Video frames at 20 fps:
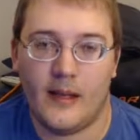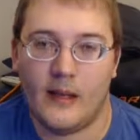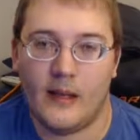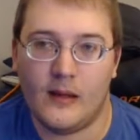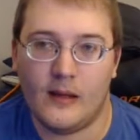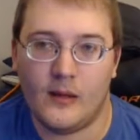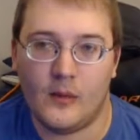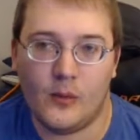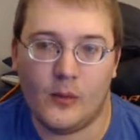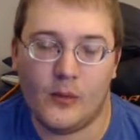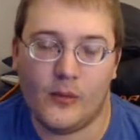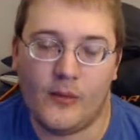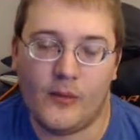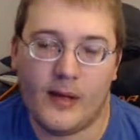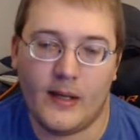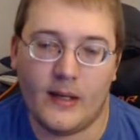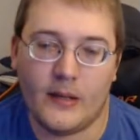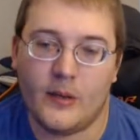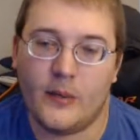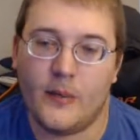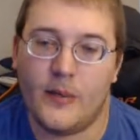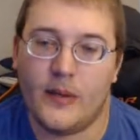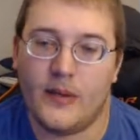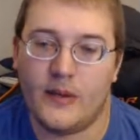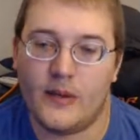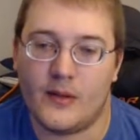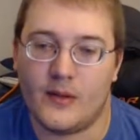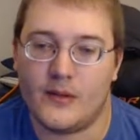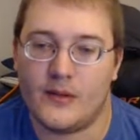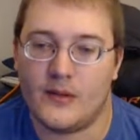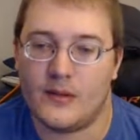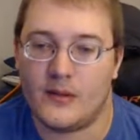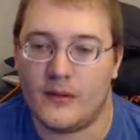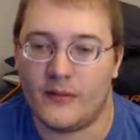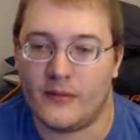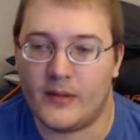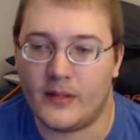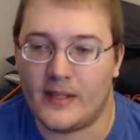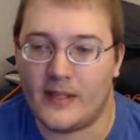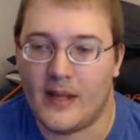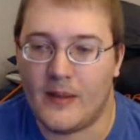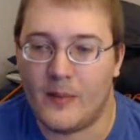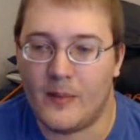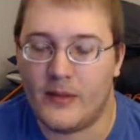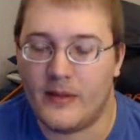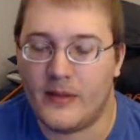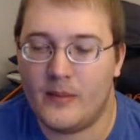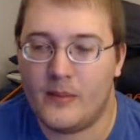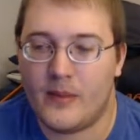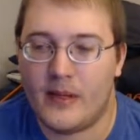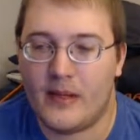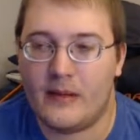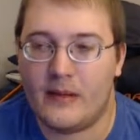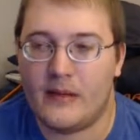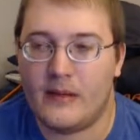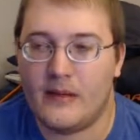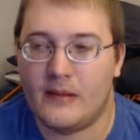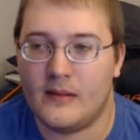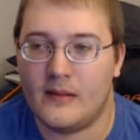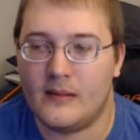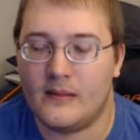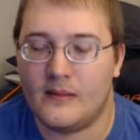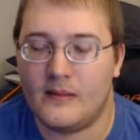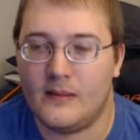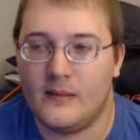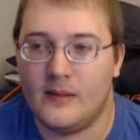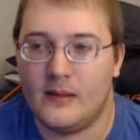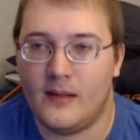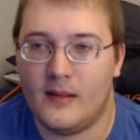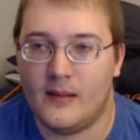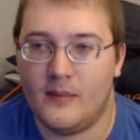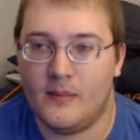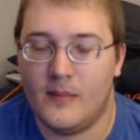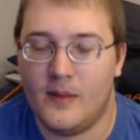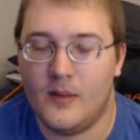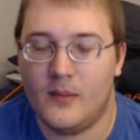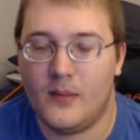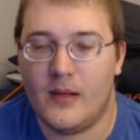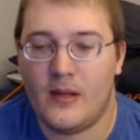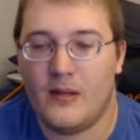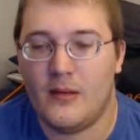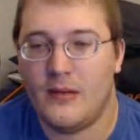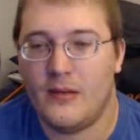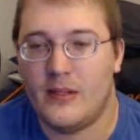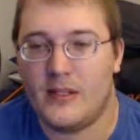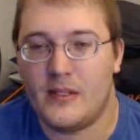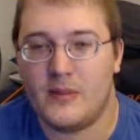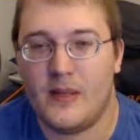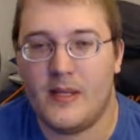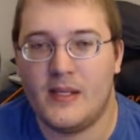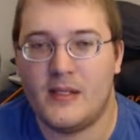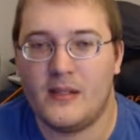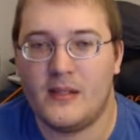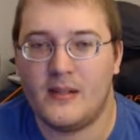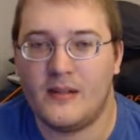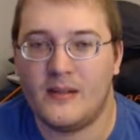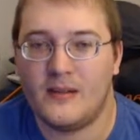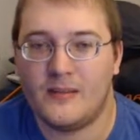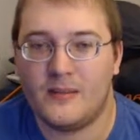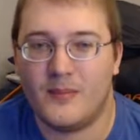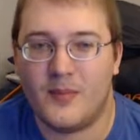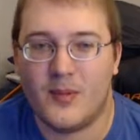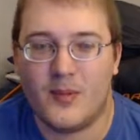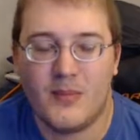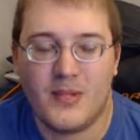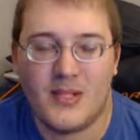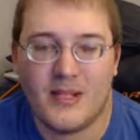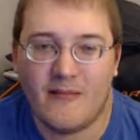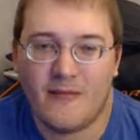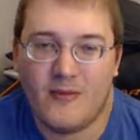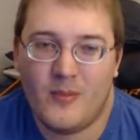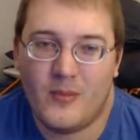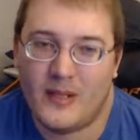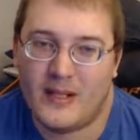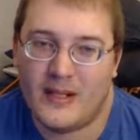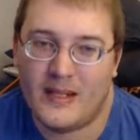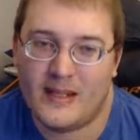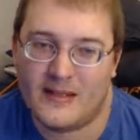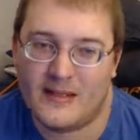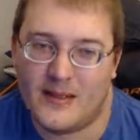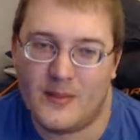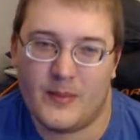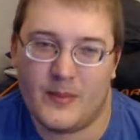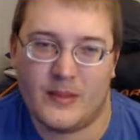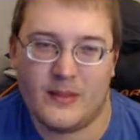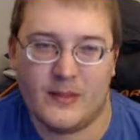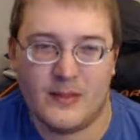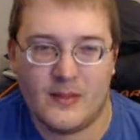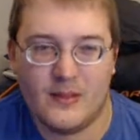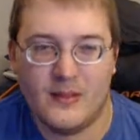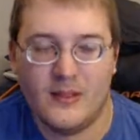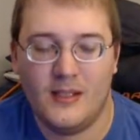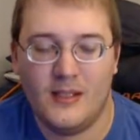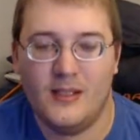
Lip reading: or regular mythics and stuff like that. But then by the midway through the expansion, pretty much everybody has epics.